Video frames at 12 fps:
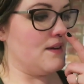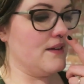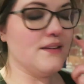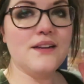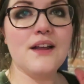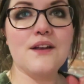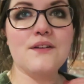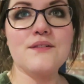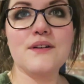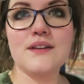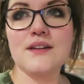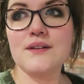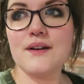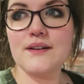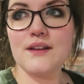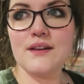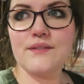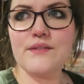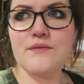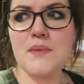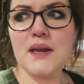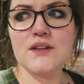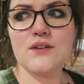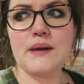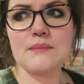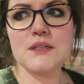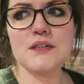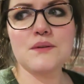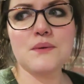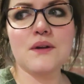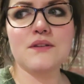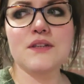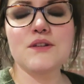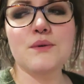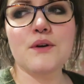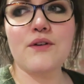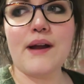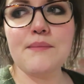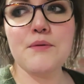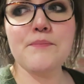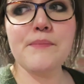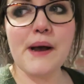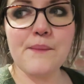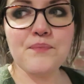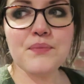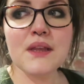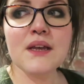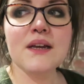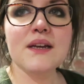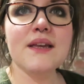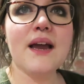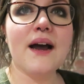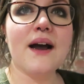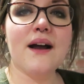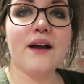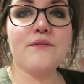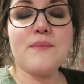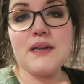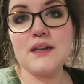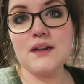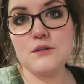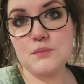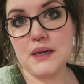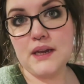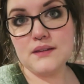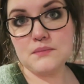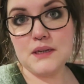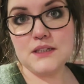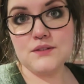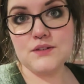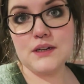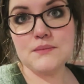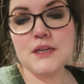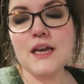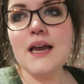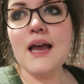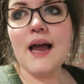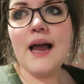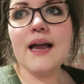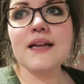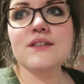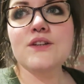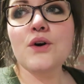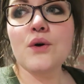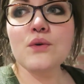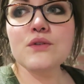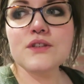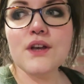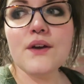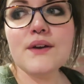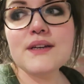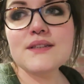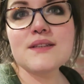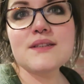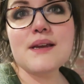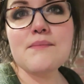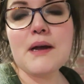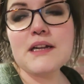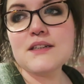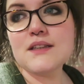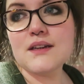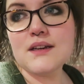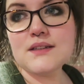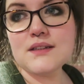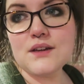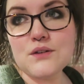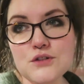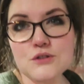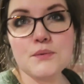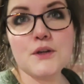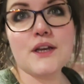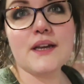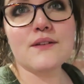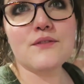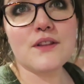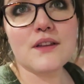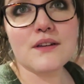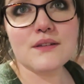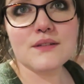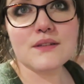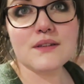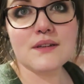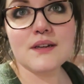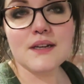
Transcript: I don't know. I don't know. I don't think I've ever made crepes. I don't know what goes into a crepe, but yeah, I've made English pancakes plenty of times. And also, it's the same batter that is a Yorkshire pudding for those,